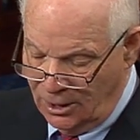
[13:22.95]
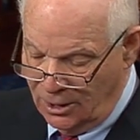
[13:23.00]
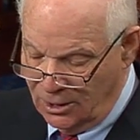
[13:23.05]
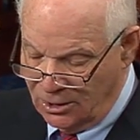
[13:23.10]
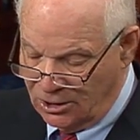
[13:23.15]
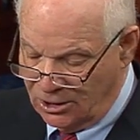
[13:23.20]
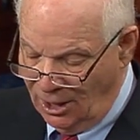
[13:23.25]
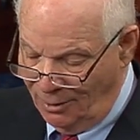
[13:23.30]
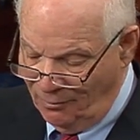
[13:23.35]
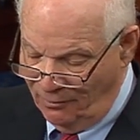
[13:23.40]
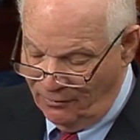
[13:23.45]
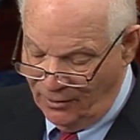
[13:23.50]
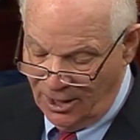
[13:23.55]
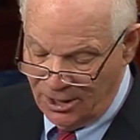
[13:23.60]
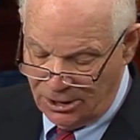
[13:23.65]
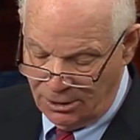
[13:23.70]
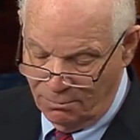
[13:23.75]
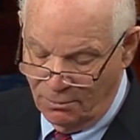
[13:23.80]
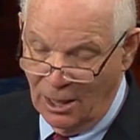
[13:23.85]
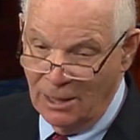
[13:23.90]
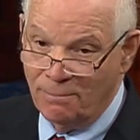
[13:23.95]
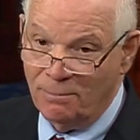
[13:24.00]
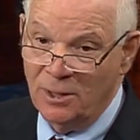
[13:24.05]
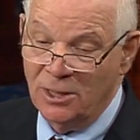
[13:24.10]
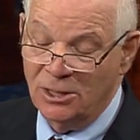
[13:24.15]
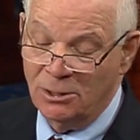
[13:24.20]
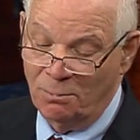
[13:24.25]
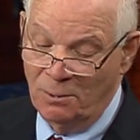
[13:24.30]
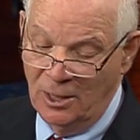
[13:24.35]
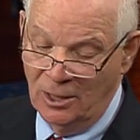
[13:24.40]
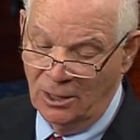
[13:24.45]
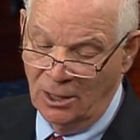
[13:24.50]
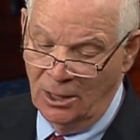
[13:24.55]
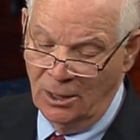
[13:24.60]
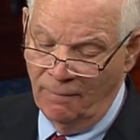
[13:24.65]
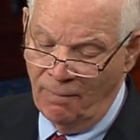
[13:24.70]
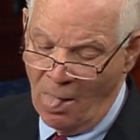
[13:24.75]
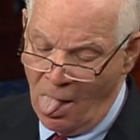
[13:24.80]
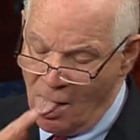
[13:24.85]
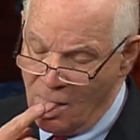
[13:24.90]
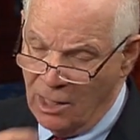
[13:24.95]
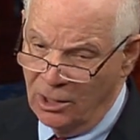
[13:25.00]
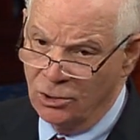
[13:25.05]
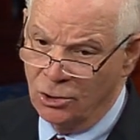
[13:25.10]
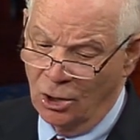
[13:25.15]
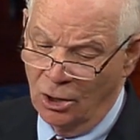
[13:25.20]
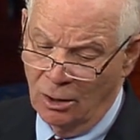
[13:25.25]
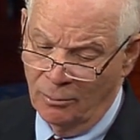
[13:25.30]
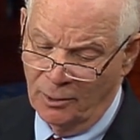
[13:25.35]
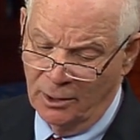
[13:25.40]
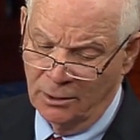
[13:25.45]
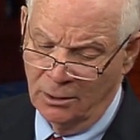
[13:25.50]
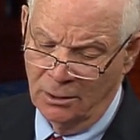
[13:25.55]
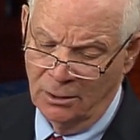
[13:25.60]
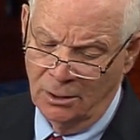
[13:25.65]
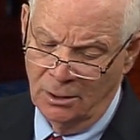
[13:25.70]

Some of us might be speaking German."